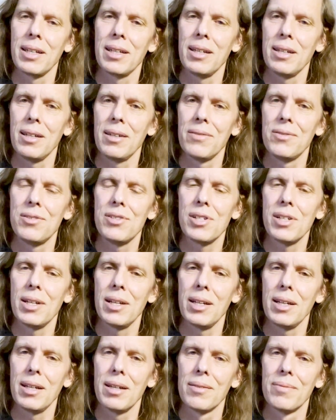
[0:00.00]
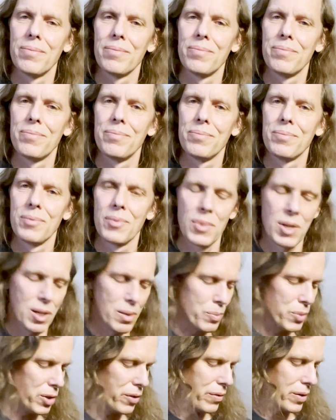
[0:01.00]
key of G.
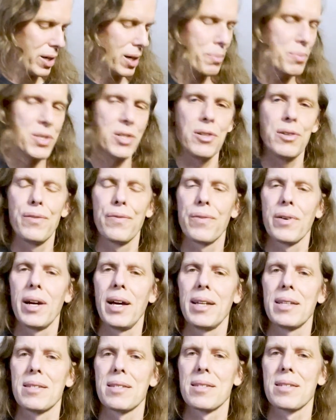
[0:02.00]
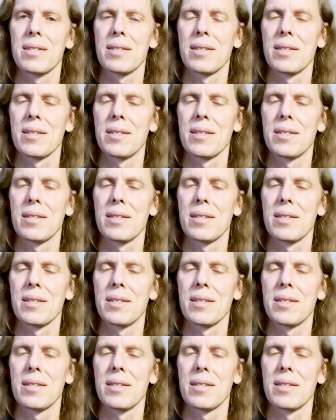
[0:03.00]
Move it up 2 frets,